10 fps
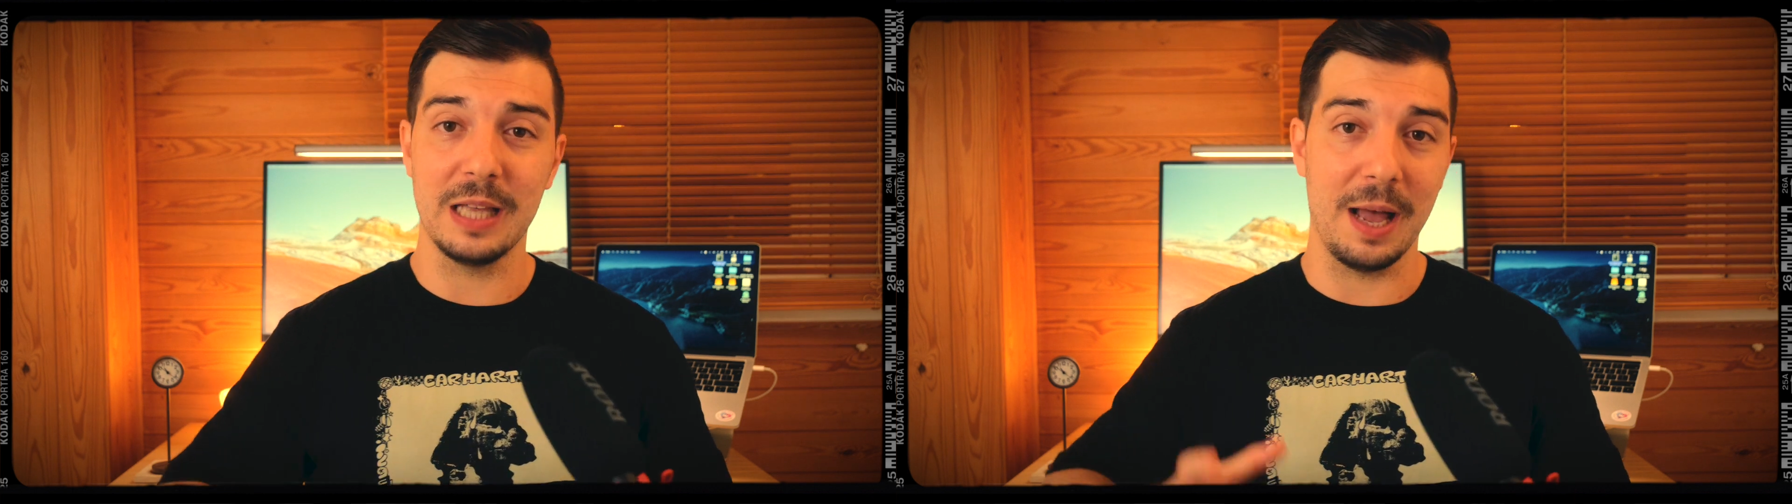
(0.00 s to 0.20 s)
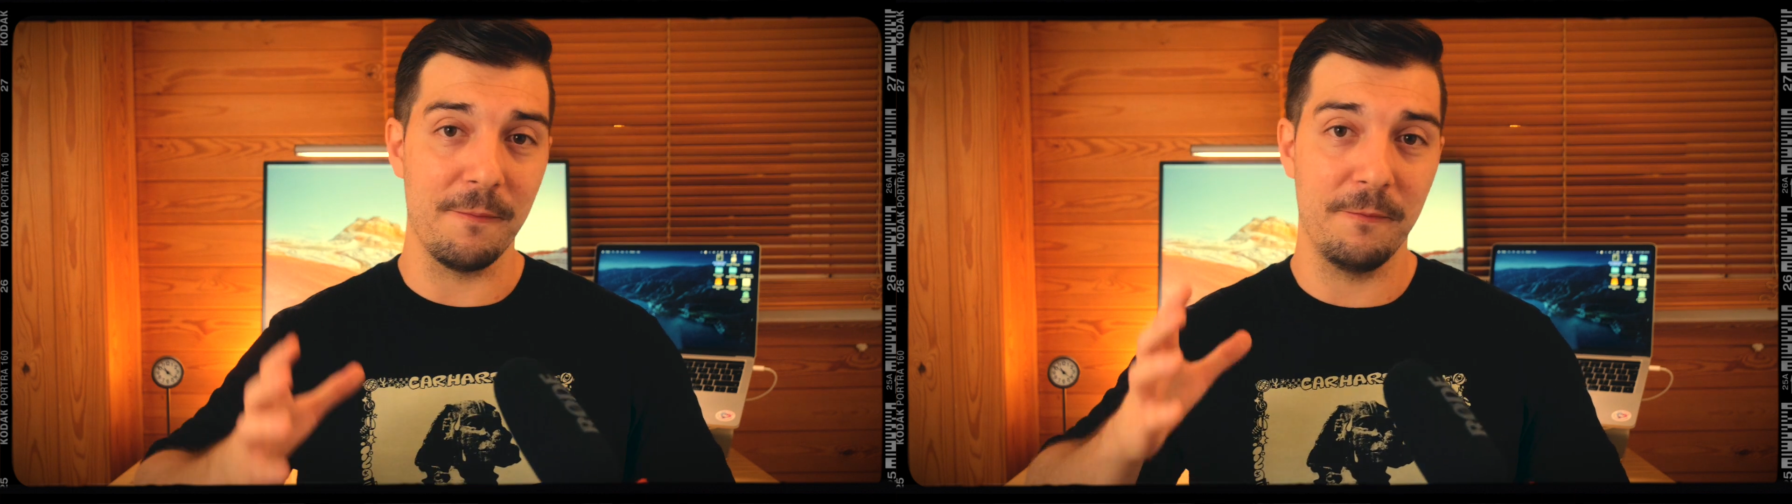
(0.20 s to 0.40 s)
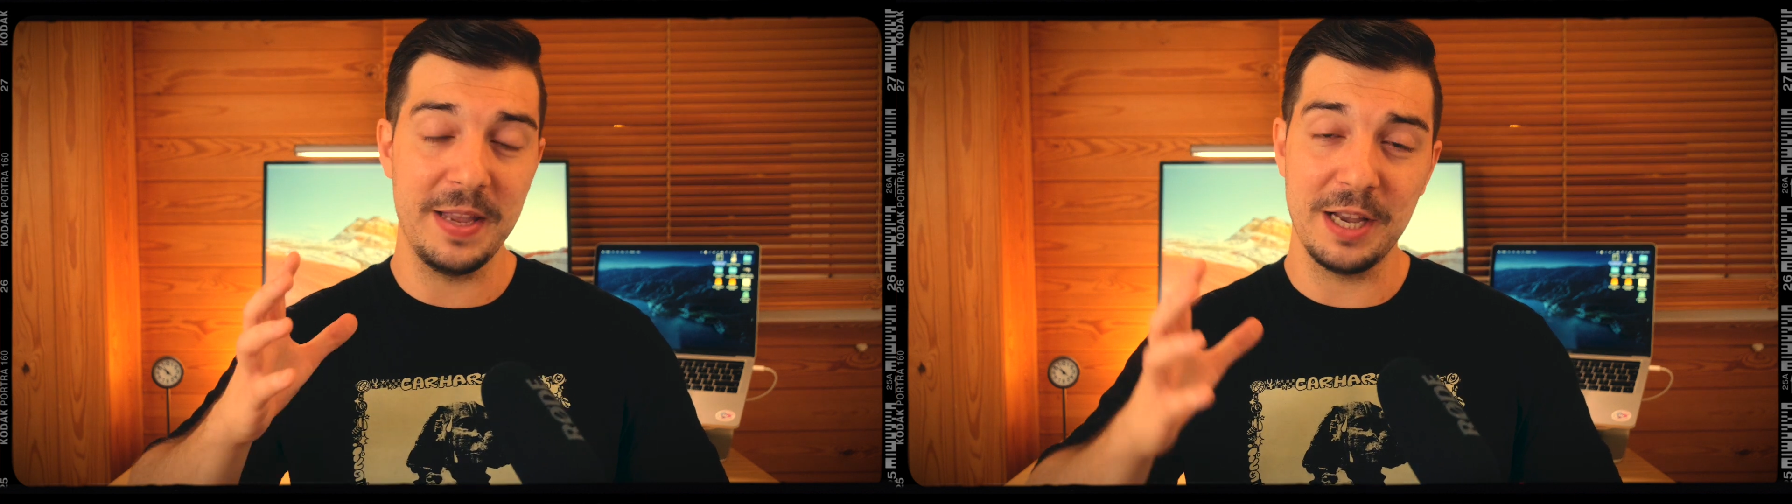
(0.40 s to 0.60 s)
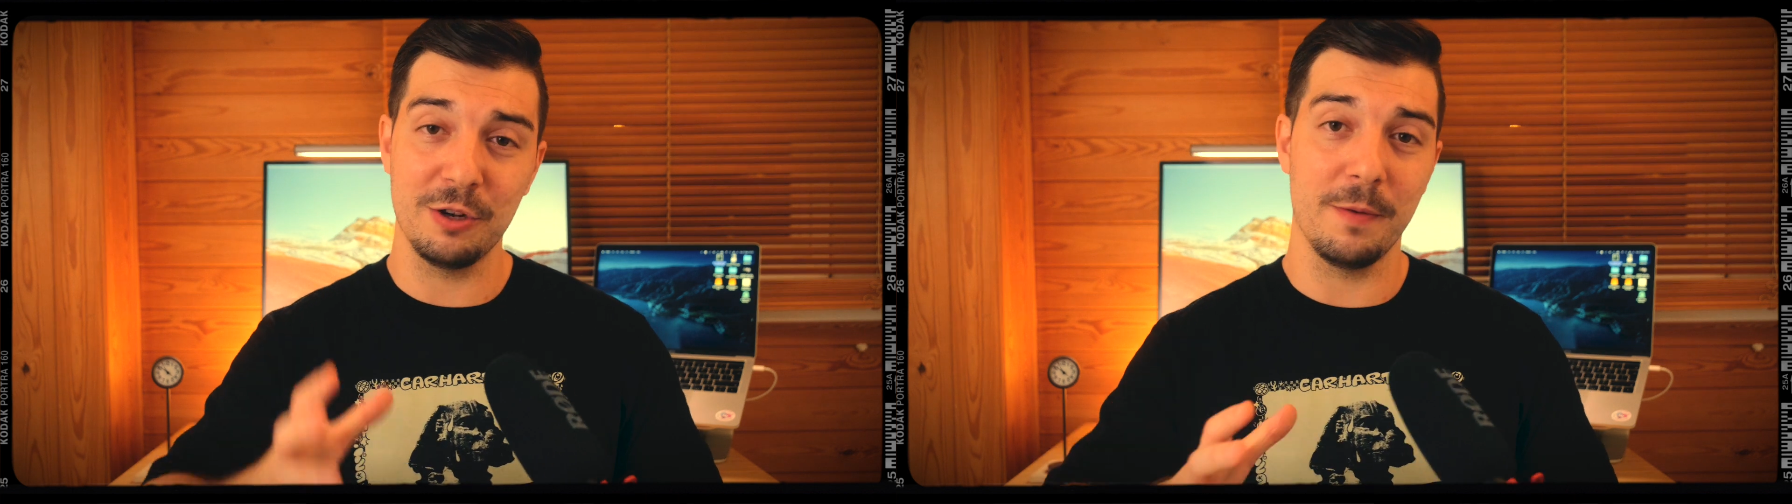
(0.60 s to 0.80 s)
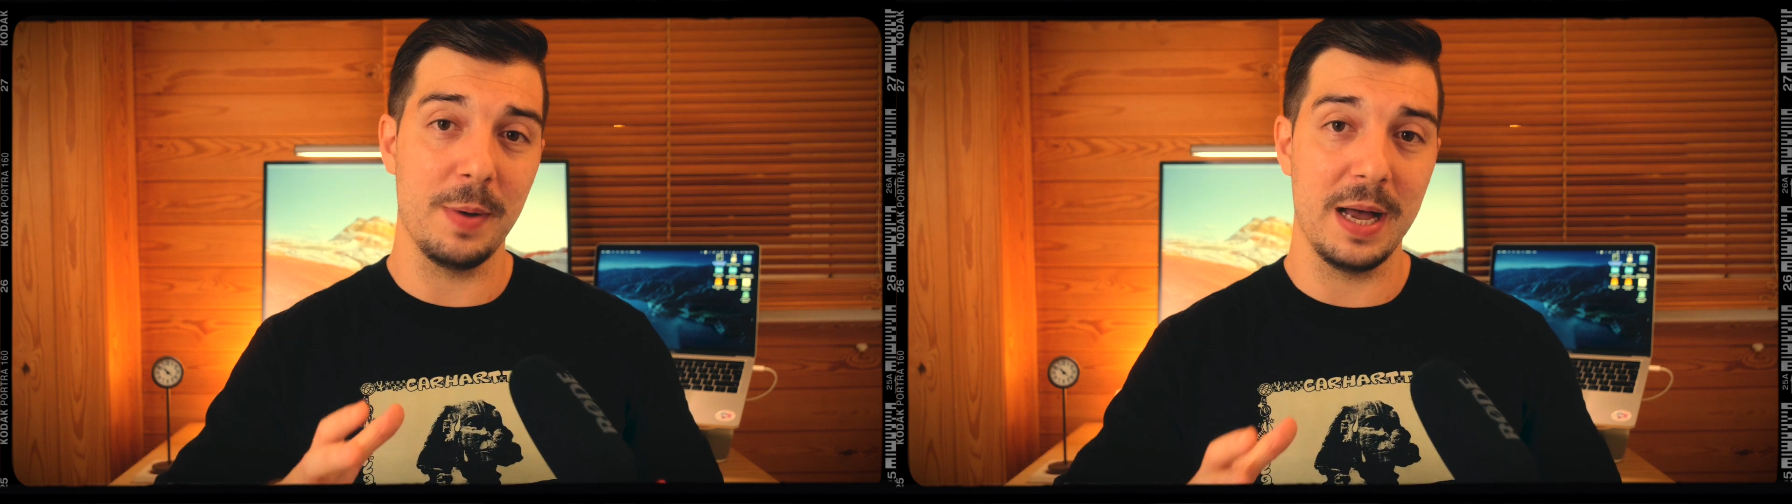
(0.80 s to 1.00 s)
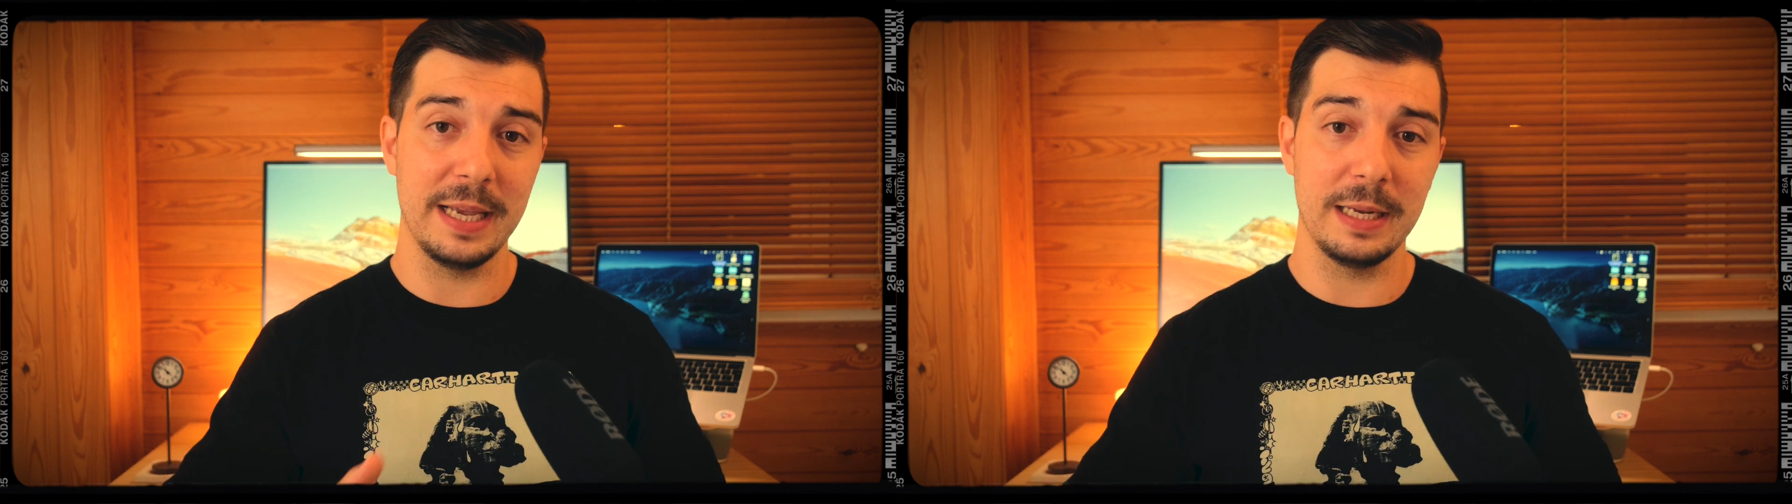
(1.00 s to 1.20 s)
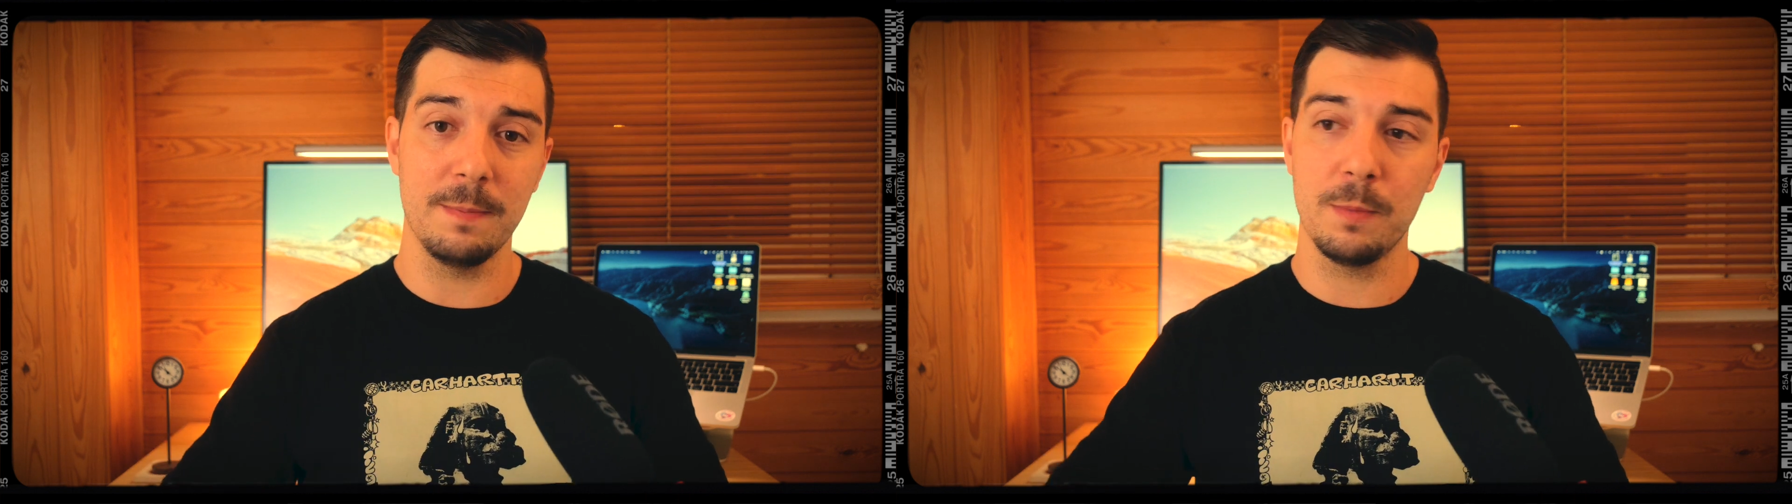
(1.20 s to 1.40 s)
I'm thinking of buying.